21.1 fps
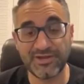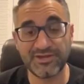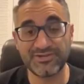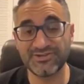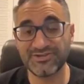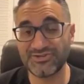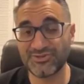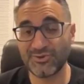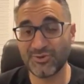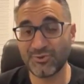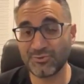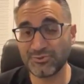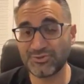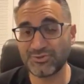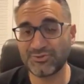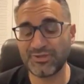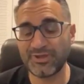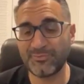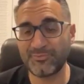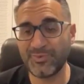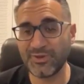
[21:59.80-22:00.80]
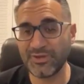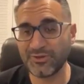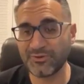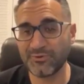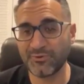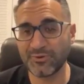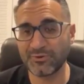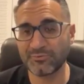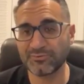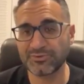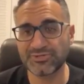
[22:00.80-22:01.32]
Remember, I just told you that
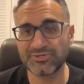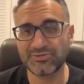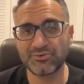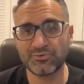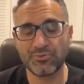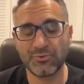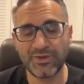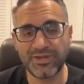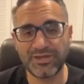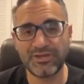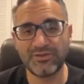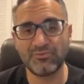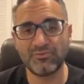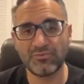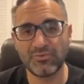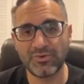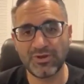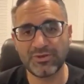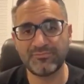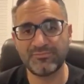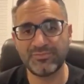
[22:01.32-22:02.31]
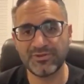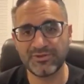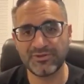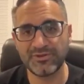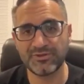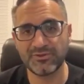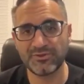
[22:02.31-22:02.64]
Bitcoin was 21